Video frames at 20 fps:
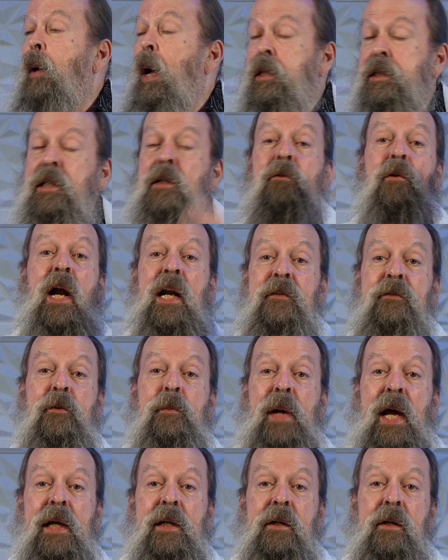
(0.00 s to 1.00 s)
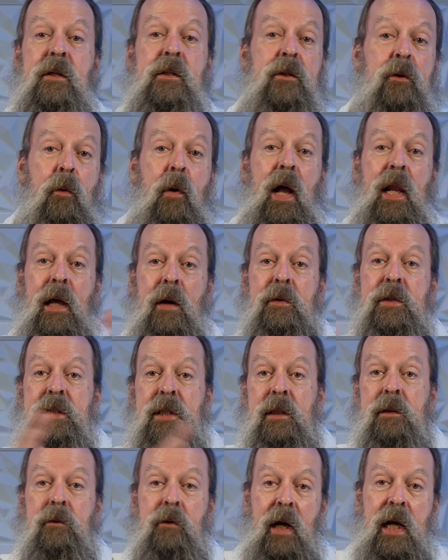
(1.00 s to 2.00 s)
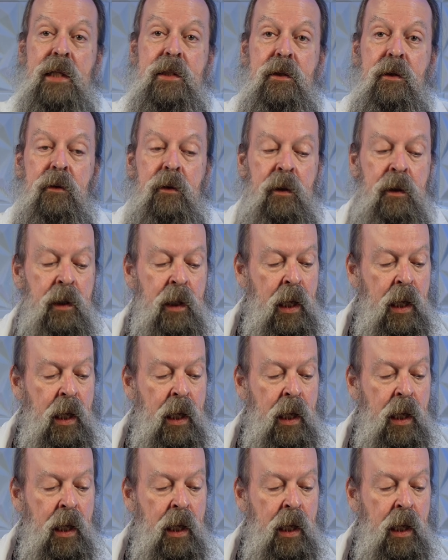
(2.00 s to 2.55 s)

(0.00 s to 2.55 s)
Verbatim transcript: I was still writing for Mac User while I was in grad school.